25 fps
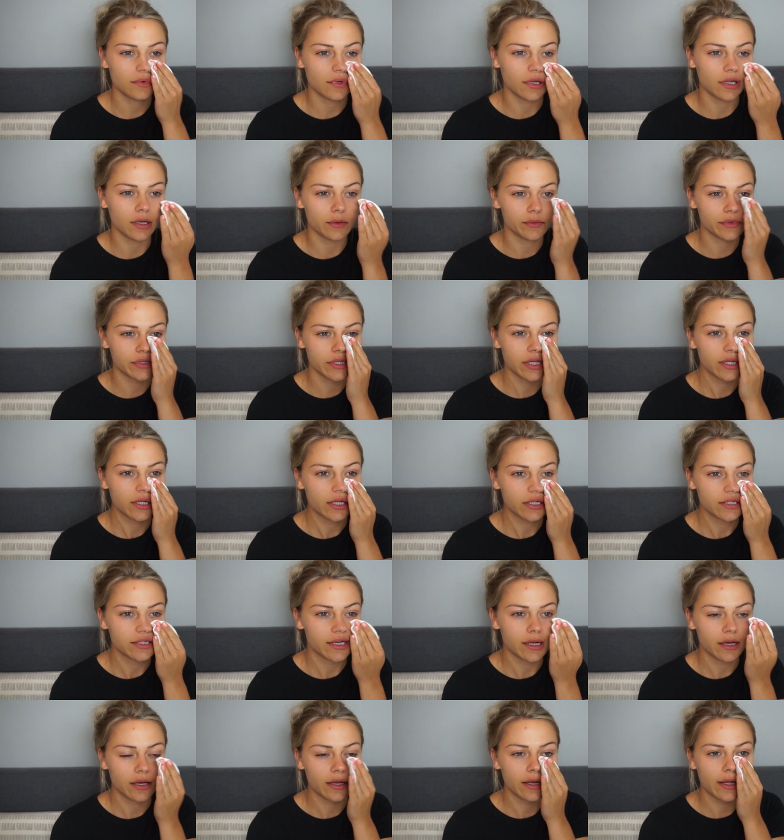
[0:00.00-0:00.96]
and I'm just going
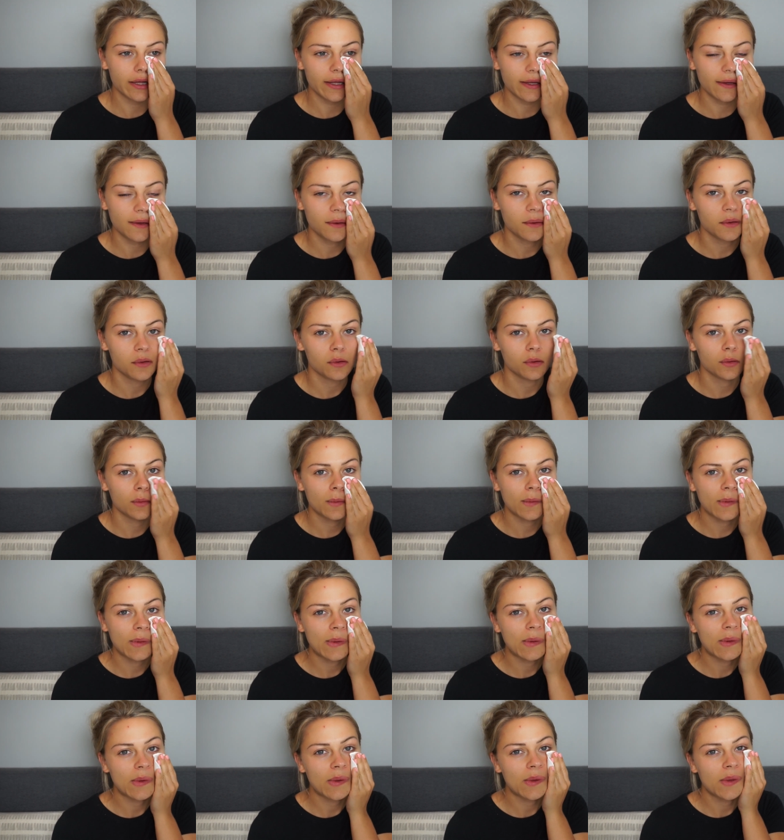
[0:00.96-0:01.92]
to gently
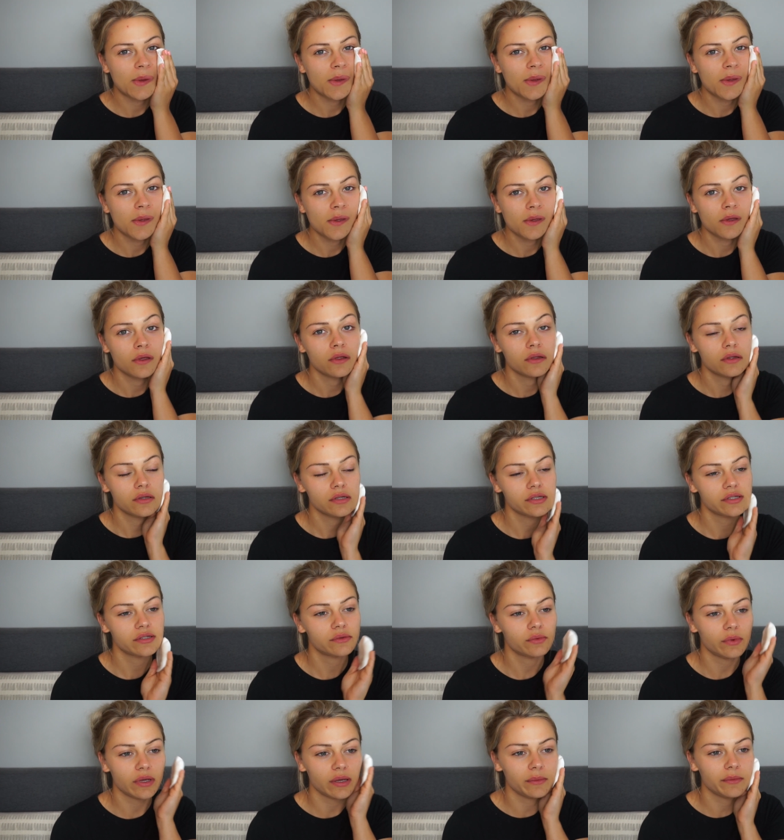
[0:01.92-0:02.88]

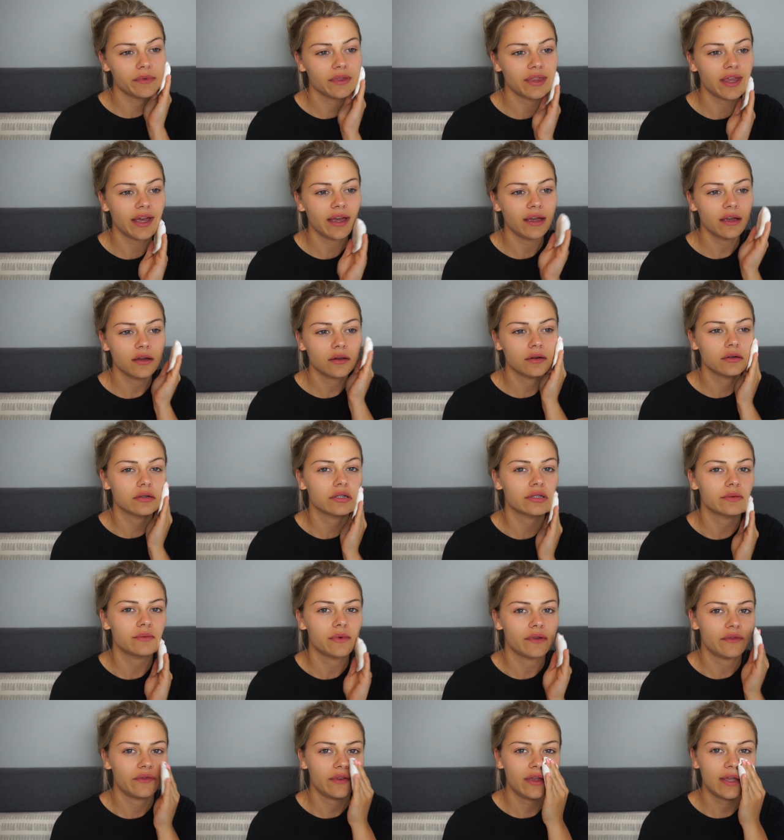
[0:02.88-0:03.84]
sweep that across
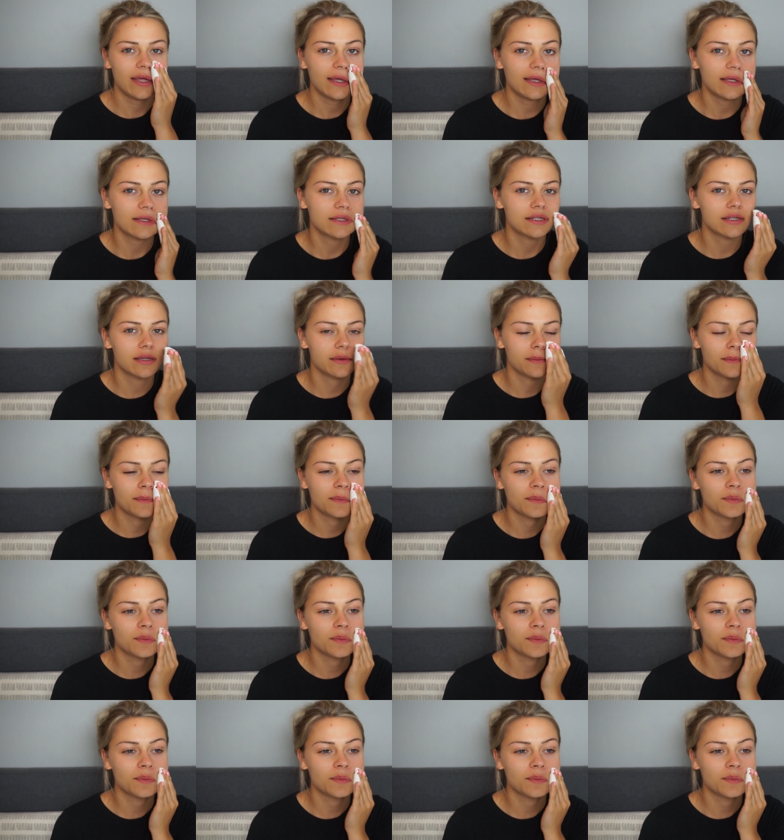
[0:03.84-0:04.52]
my face.